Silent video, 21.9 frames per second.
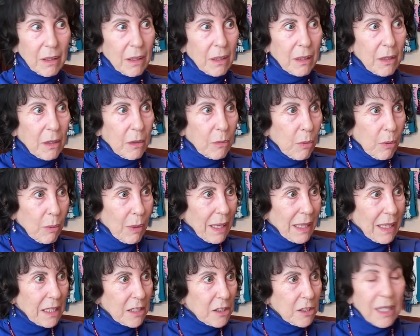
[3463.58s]

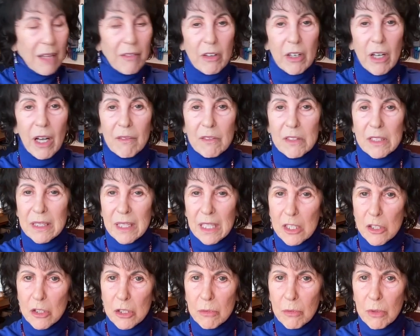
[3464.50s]
why can't I just have a
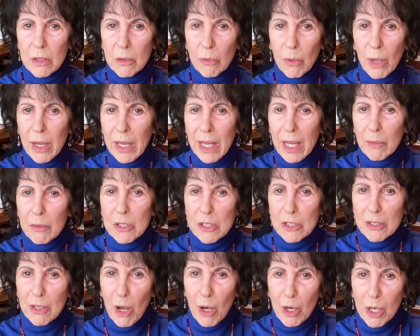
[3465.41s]
conversation with you? Why can't we
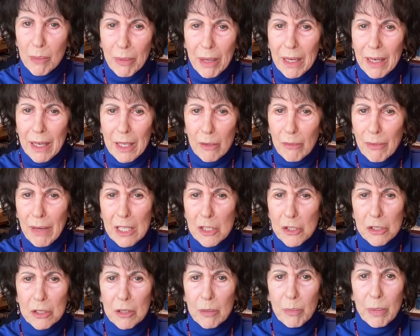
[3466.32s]
just talk about it like
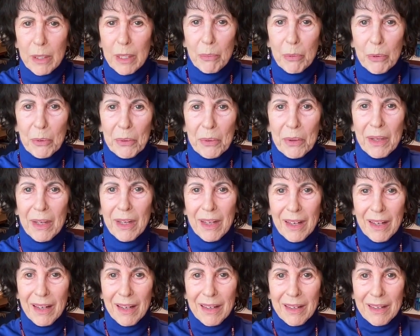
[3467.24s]
rational people,
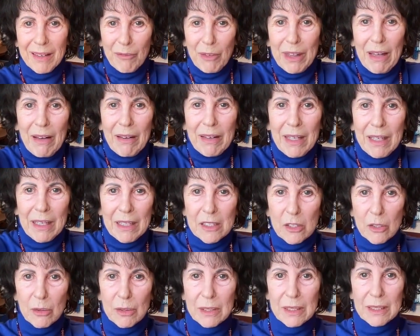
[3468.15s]
without getting
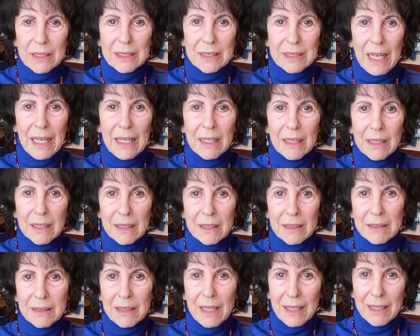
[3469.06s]
so excited
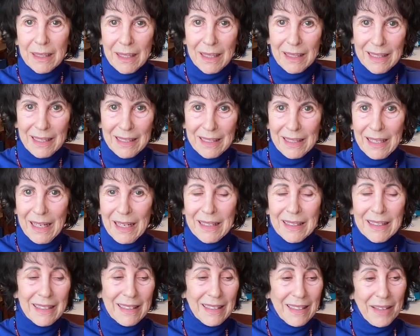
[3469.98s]
and da-da-da-da-da-da.
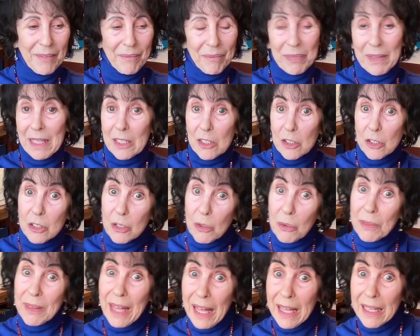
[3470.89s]

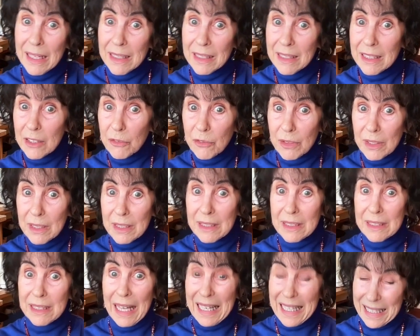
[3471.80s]
So that
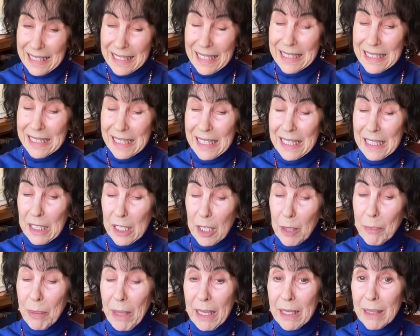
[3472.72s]
difference, that
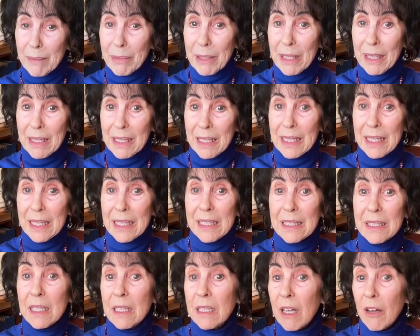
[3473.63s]
incompatibility
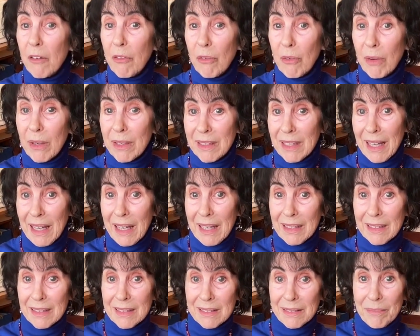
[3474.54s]
is a tough one to
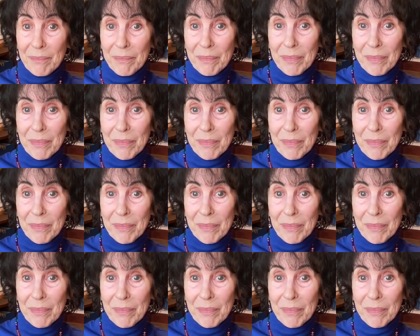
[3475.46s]
handle.